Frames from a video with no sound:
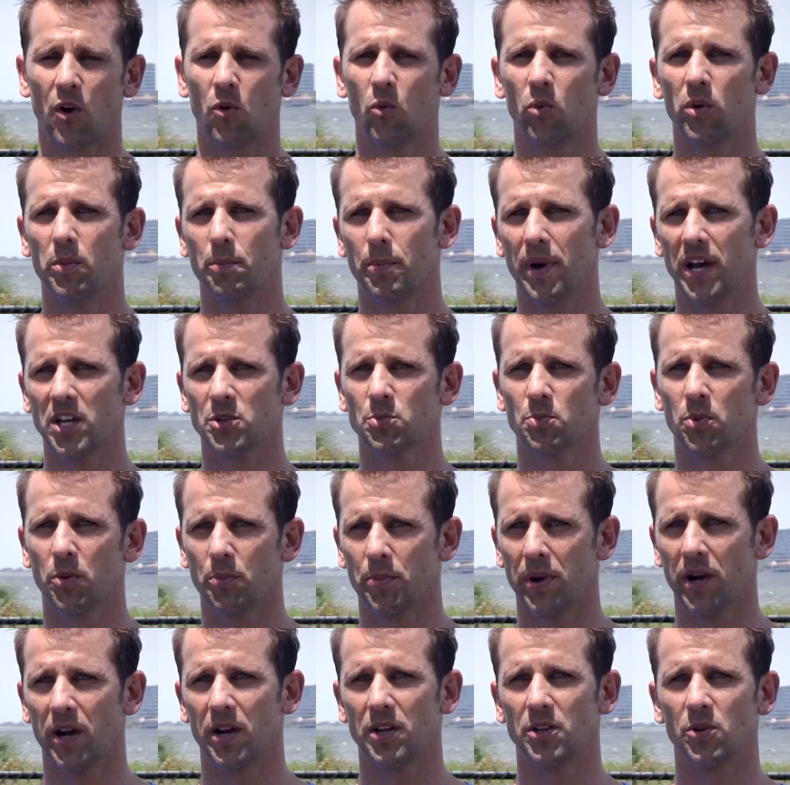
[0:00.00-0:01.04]
can we best
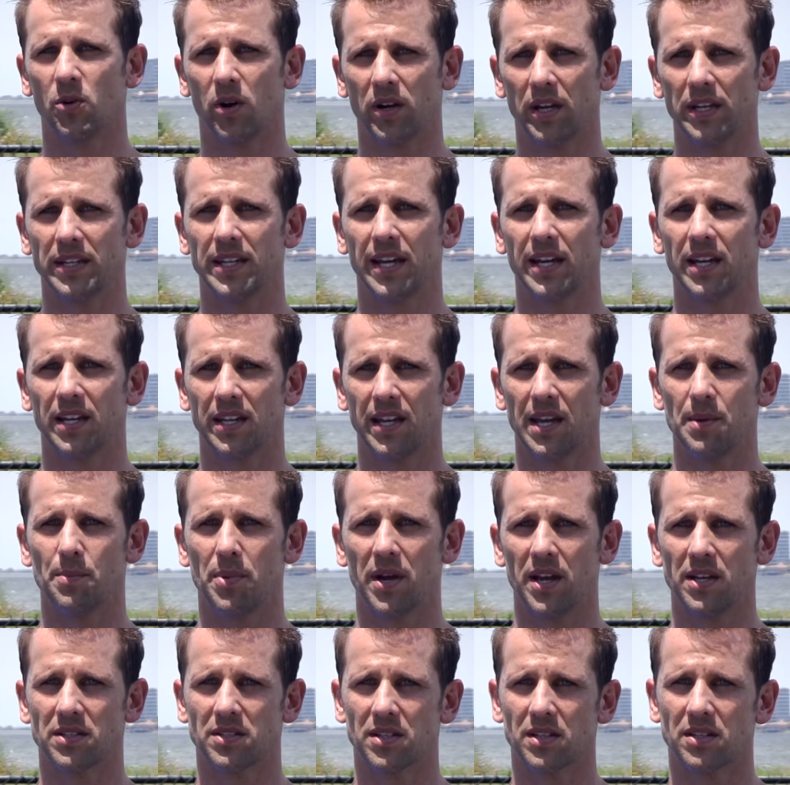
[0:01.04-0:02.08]
prepare you on a day to -day
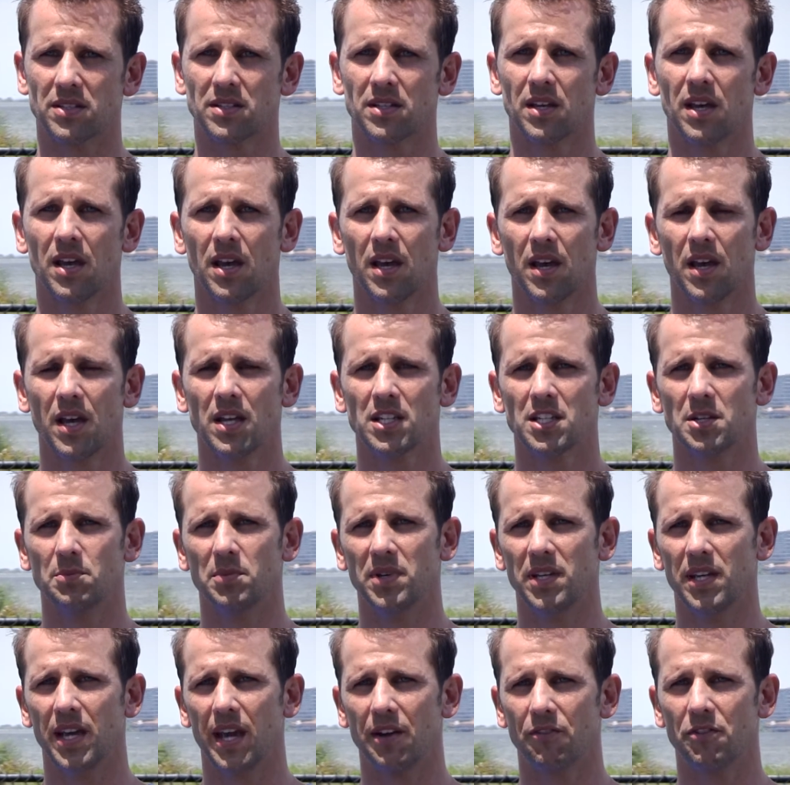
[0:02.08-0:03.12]
basis to
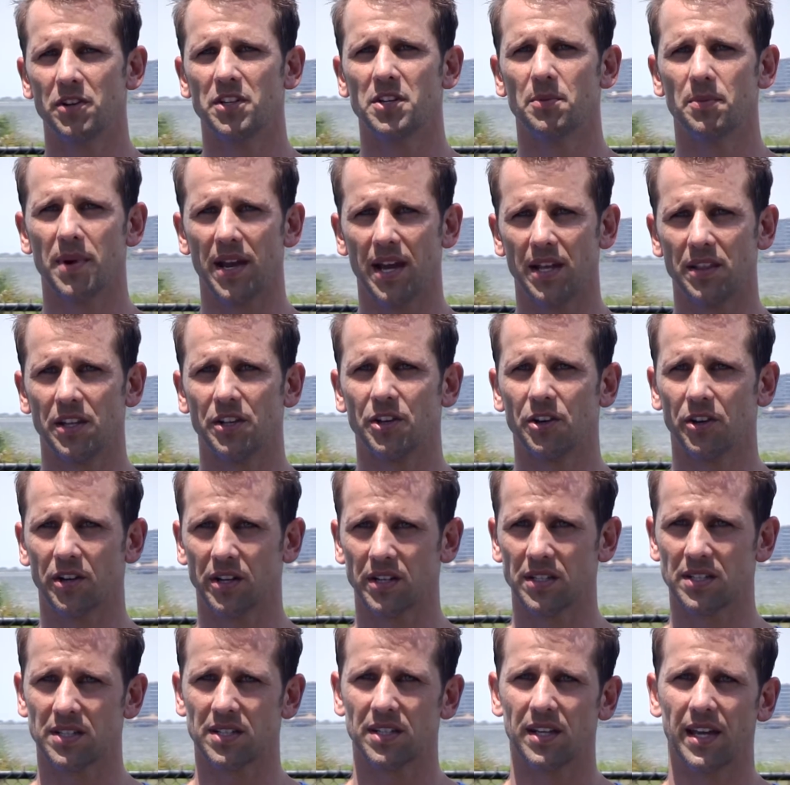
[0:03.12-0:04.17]
meet every demand that you're
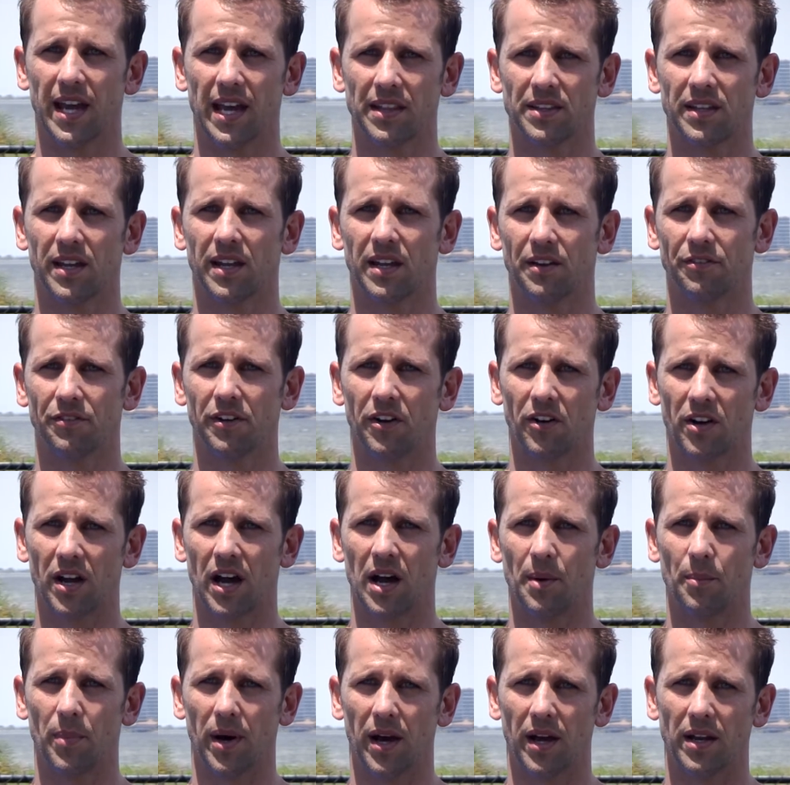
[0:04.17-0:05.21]
going to see at the NFL
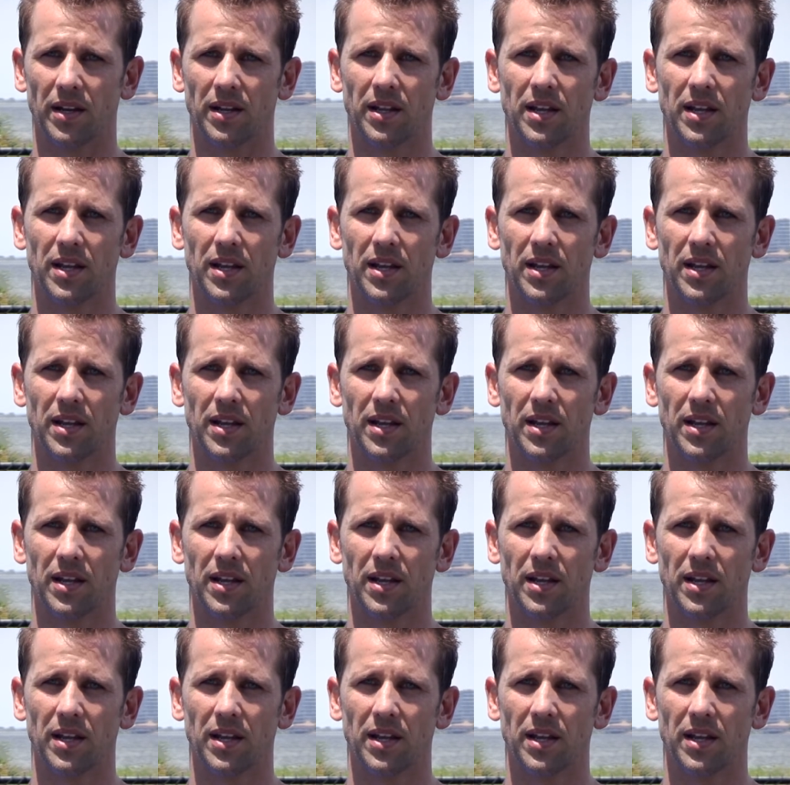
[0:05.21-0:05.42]
Combine?